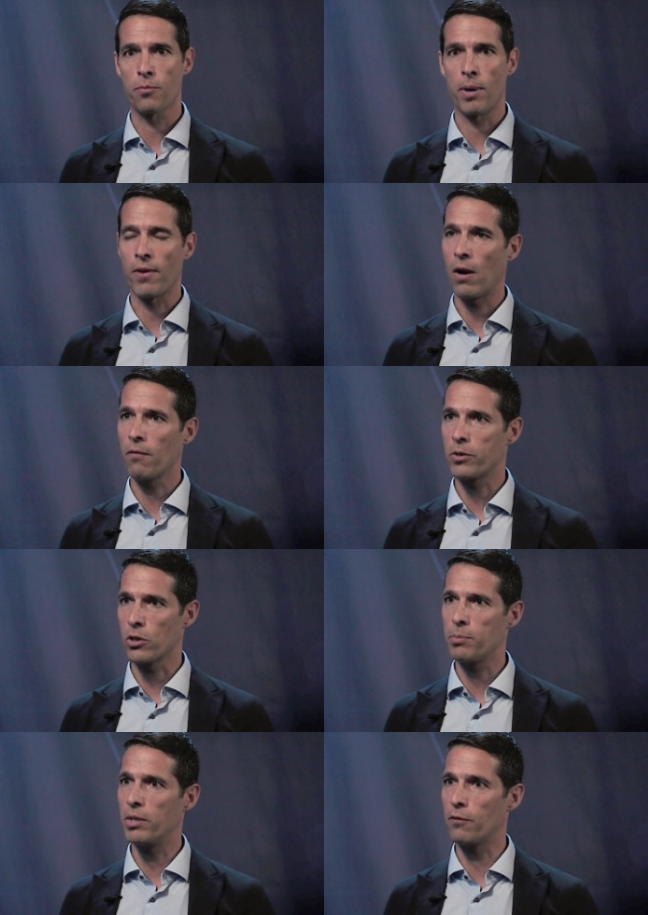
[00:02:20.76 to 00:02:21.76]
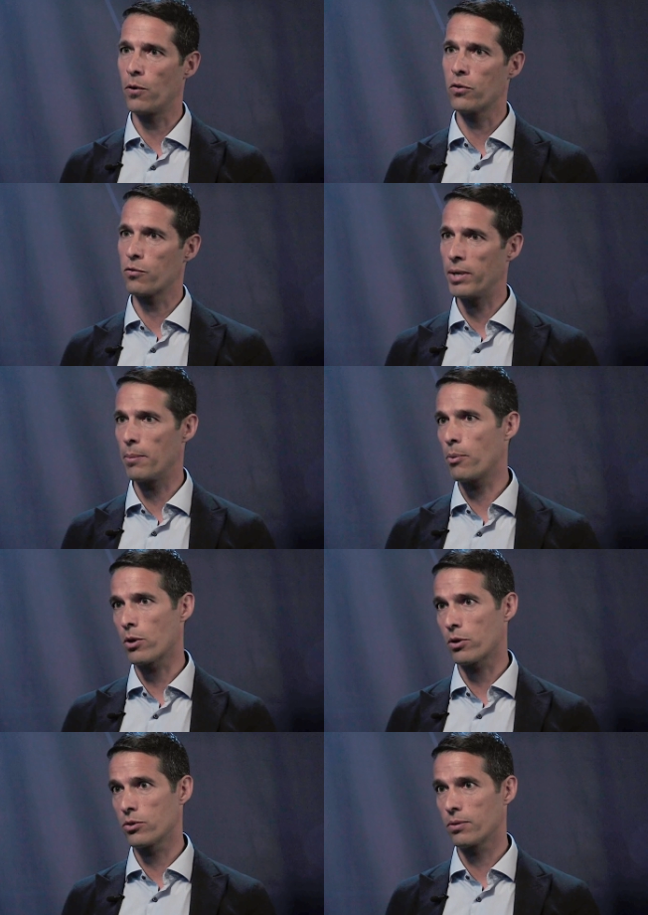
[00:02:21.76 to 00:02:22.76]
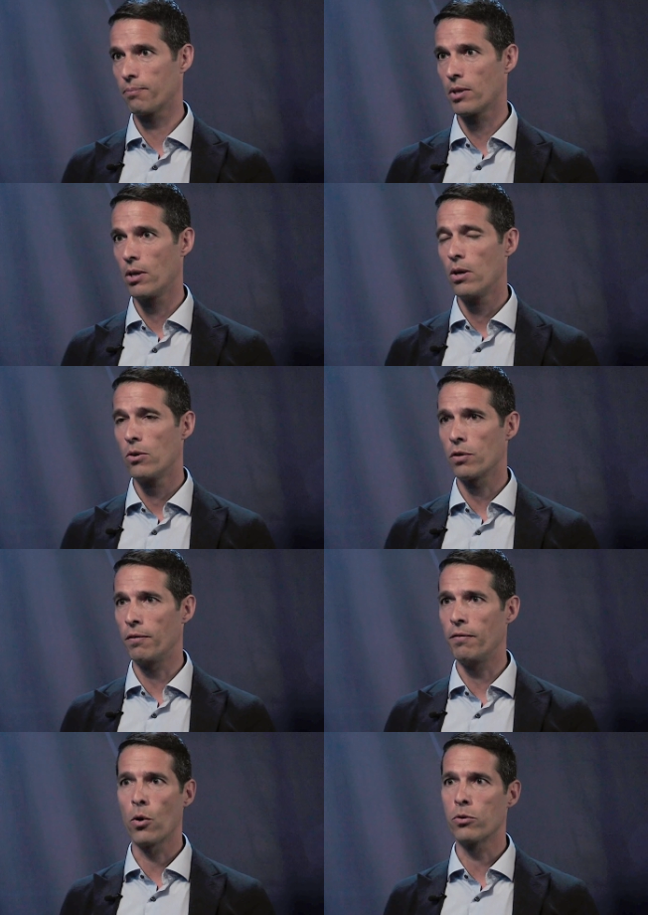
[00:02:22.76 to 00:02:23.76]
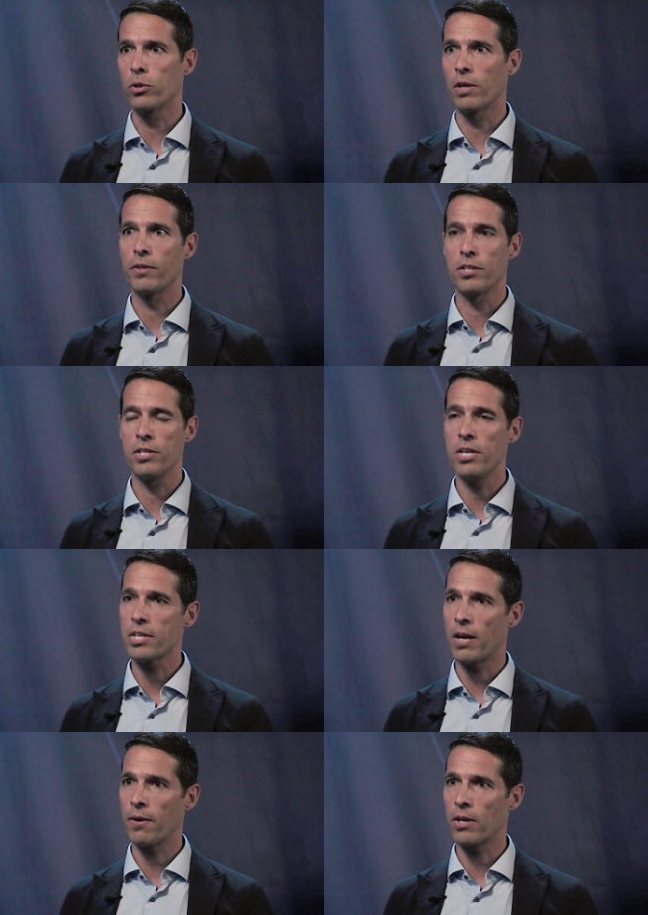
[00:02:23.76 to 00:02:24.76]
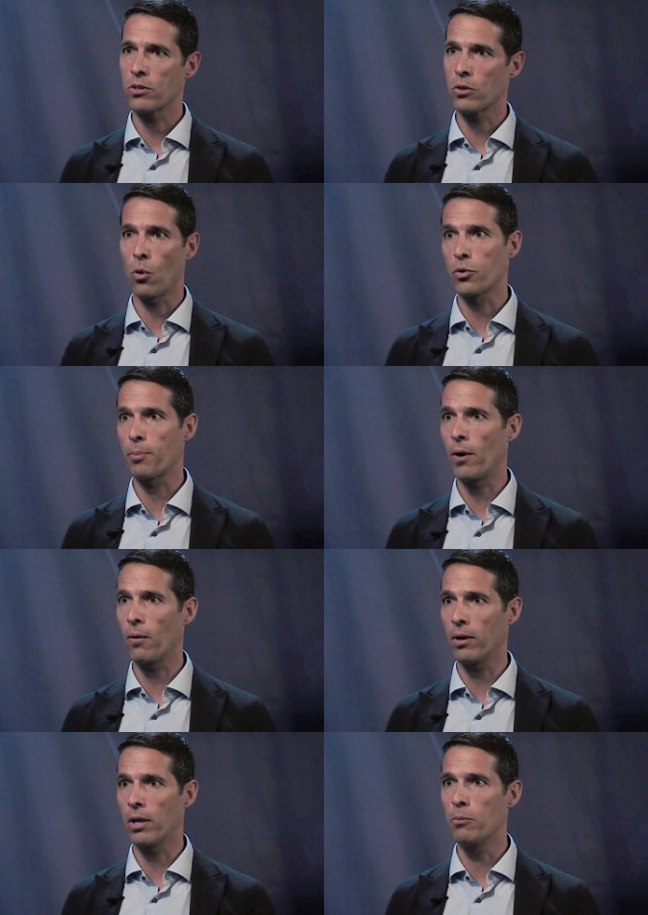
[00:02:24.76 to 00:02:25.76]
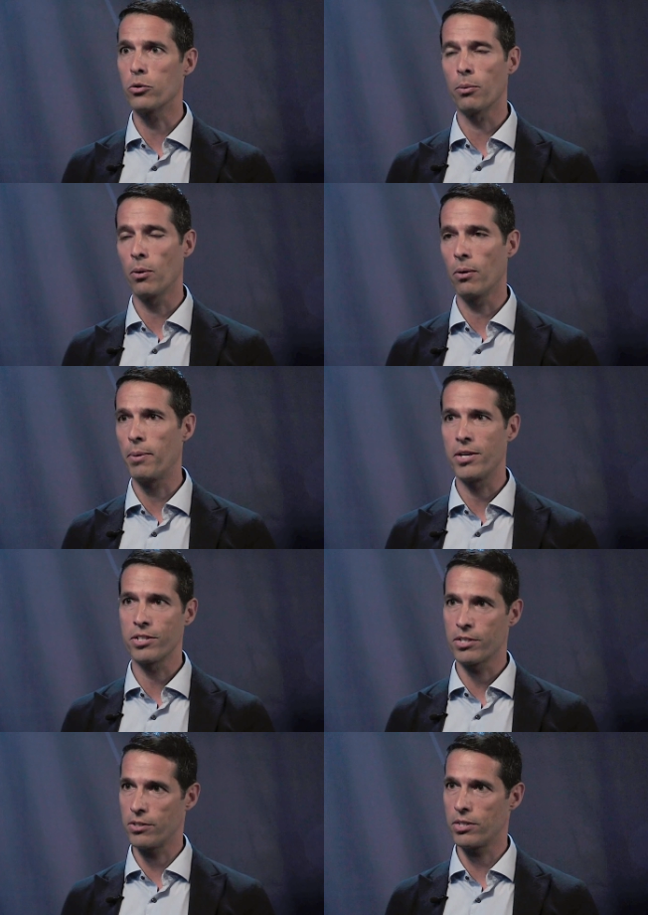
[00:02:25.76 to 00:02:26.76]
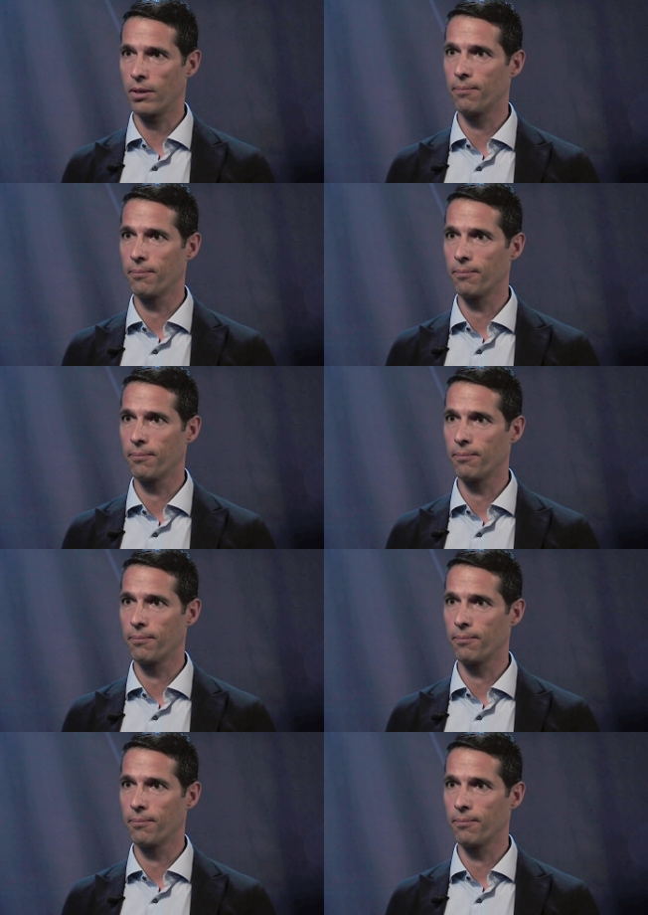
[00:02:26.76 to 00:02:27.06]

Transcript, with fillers: PanViral will just be the first of many products. So we will go into different disease areas, also parallel and multiple patient testing.